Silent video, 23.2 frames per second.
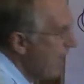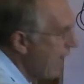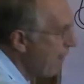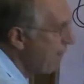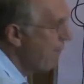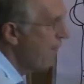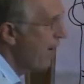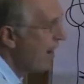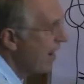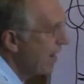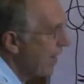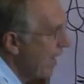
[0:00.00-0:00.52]
and
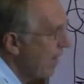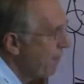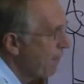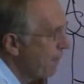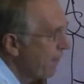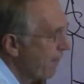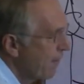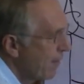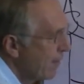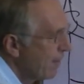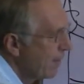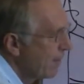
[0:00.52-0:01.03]
give and
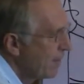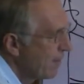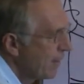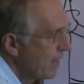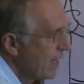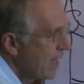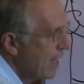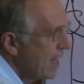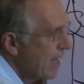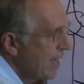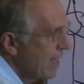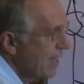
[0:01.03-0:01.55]
give.
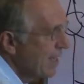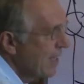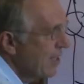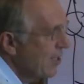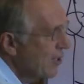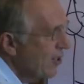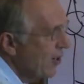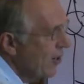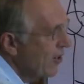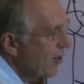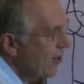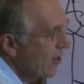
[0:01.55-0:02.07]

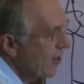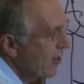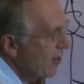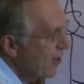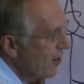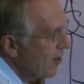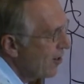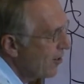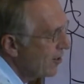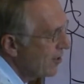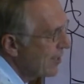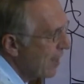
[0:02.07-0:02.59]
So you
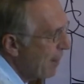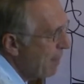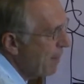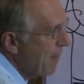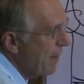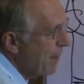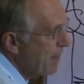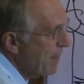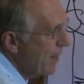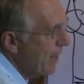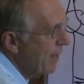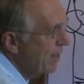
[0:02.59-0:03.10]
know, some
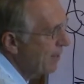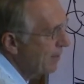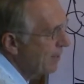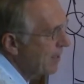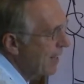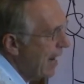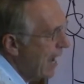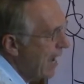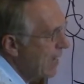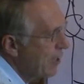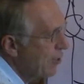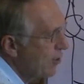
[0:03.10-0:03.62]
people
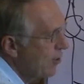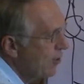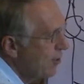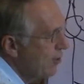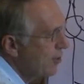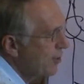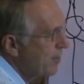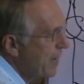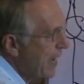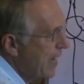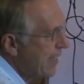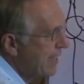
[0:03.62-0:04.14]
try to
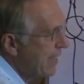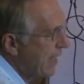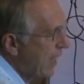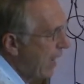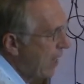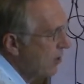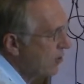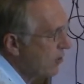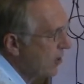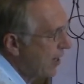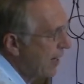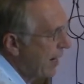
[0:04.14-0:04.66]
use me as a
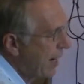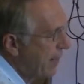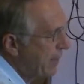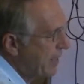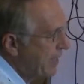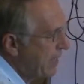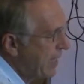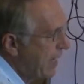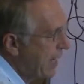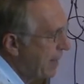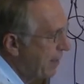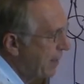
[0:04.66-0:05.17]
counselor. I'm a
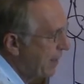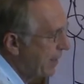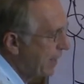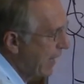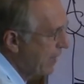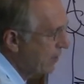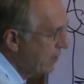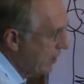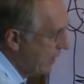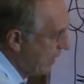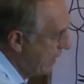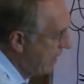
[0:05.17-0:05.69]
terrible
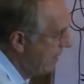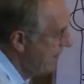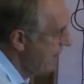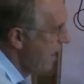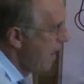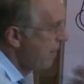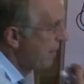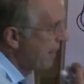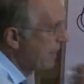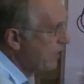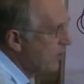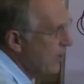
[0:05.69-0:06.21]
counselor,
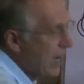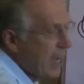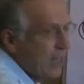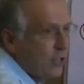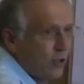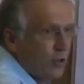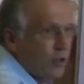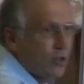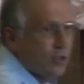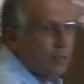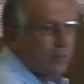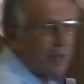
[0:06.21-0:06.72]
but try
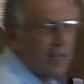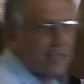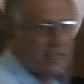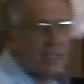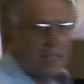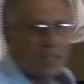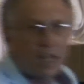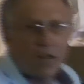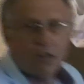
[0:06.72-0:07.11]
to use me as a